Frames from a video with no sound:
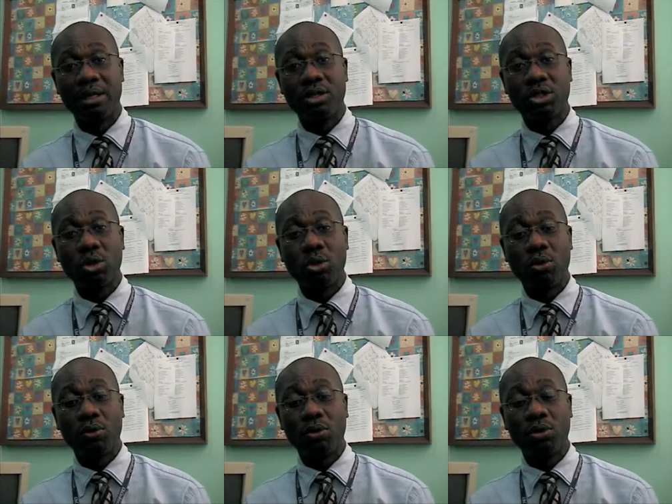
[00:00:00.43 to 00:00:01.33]

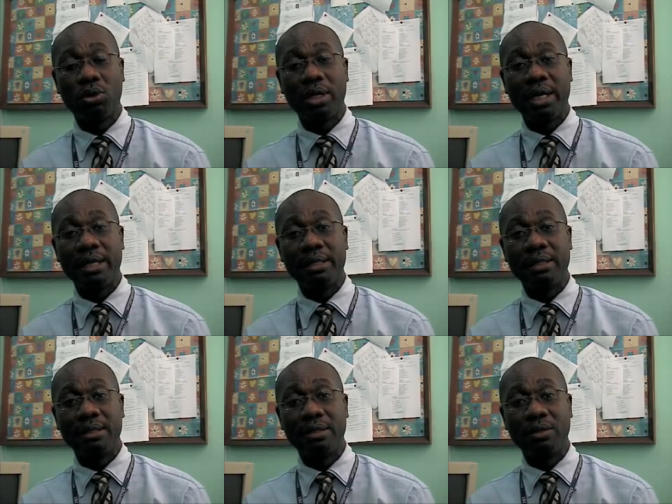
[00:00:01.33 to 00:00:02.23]
So
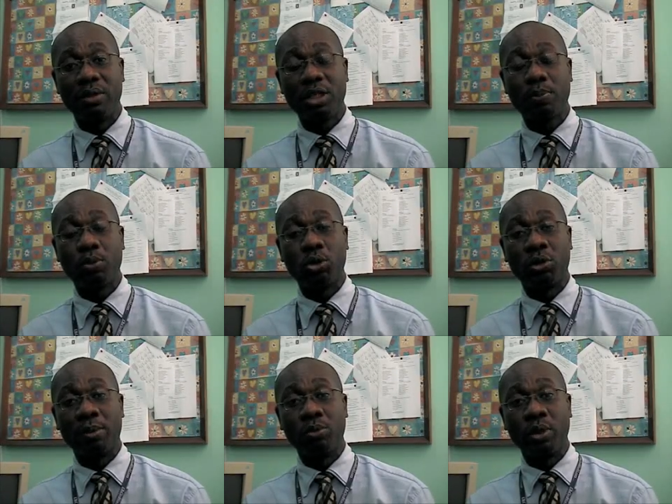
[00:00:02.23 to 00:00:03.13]
in this
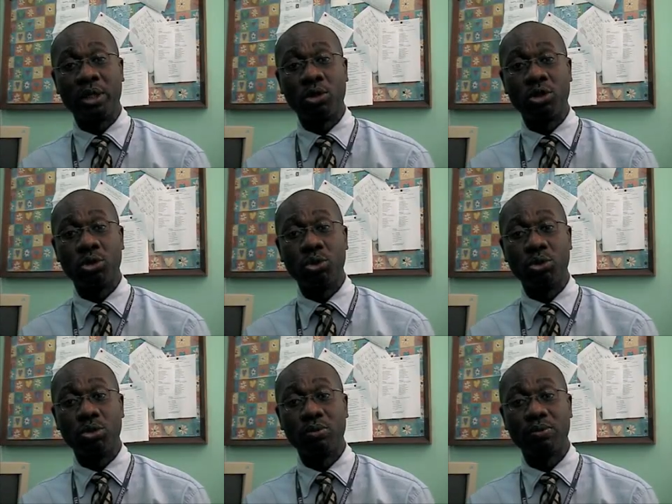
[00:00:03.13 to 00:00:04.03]
program, we're going
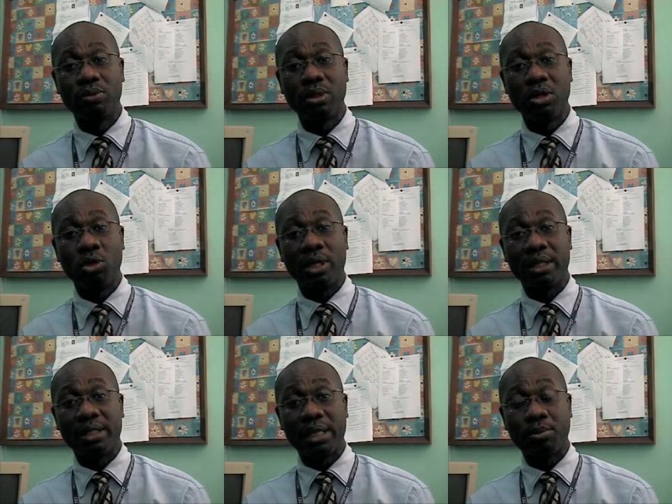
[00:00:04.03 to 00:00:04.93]
to look at
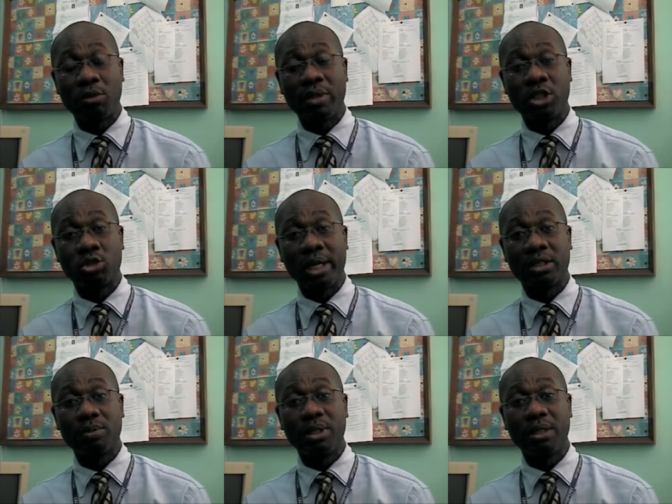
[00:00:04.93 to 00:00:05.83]
the steps of
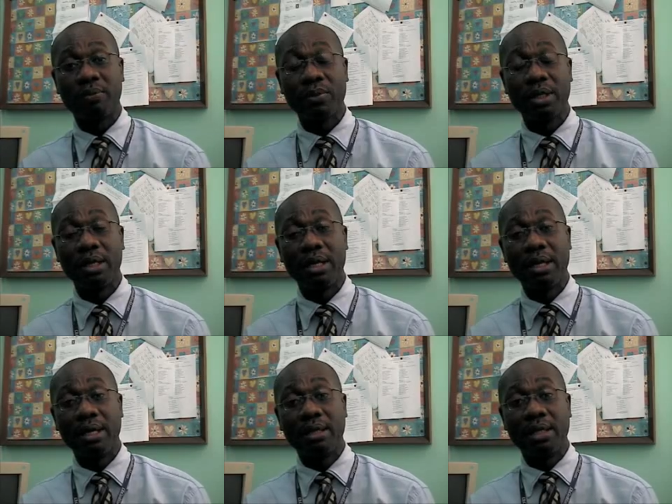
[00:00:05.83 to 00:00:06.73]
hysterectomy.
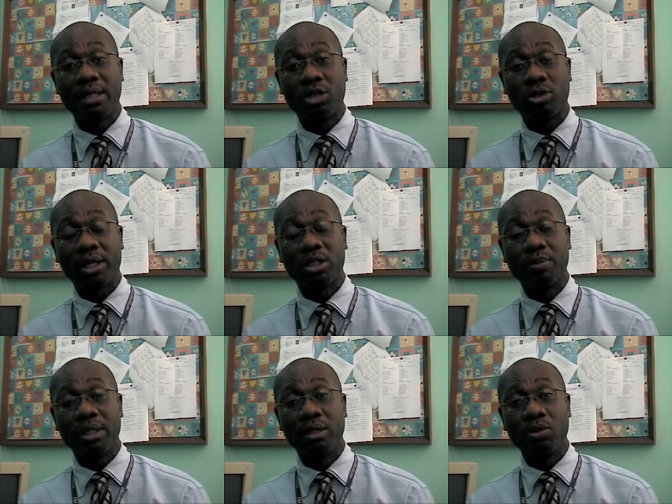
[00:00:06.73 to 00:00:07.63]
This
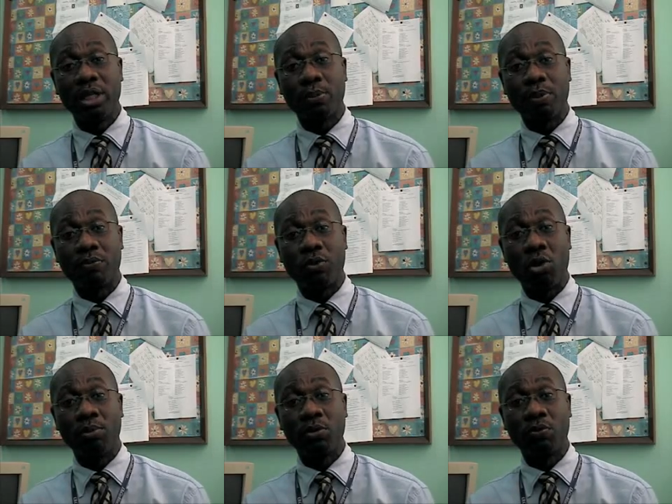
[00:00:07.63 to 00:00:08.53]
hysterectomy is
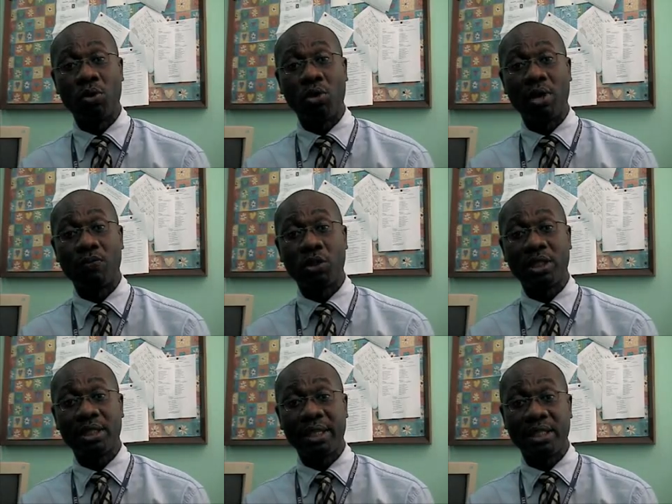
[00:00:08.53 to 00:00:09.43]
performed for a
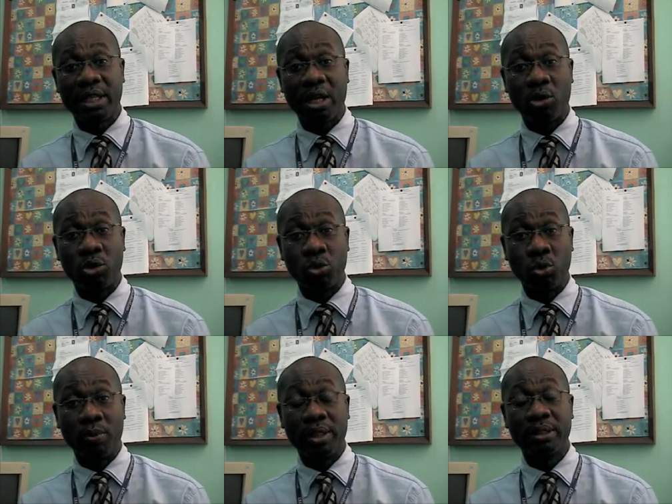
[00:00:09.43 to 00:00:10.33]
46-year-old
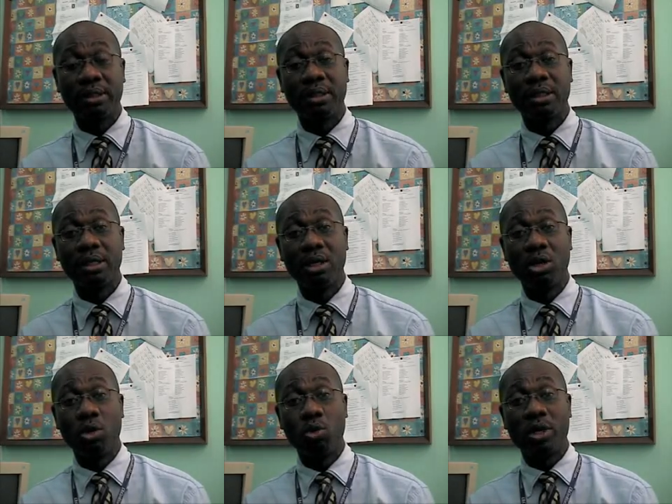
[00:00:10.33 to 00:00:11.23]
woman
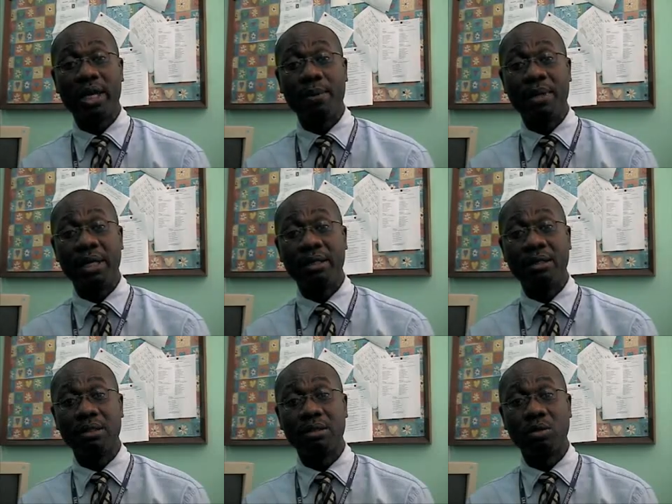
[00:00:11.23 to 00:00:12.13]
who came
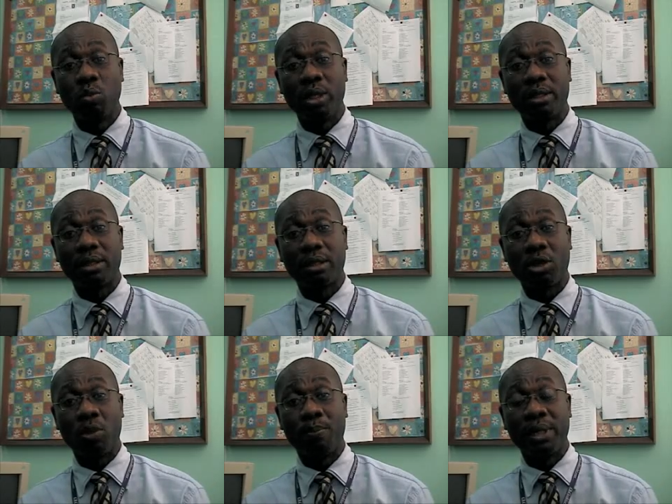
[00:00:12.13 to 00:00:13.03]
in with a
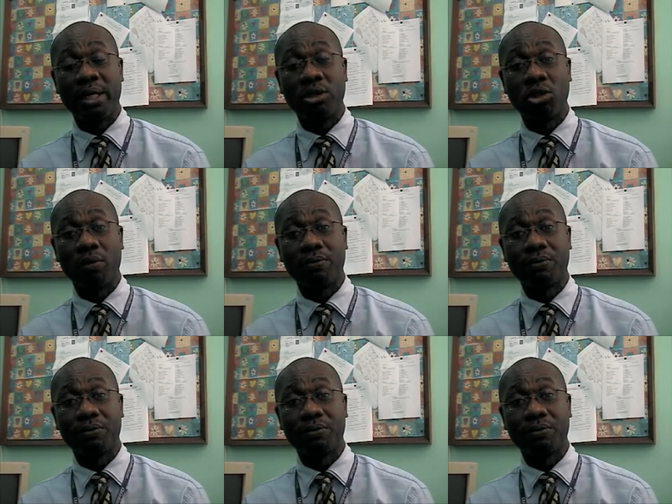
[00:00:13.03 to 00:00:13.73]
complaint of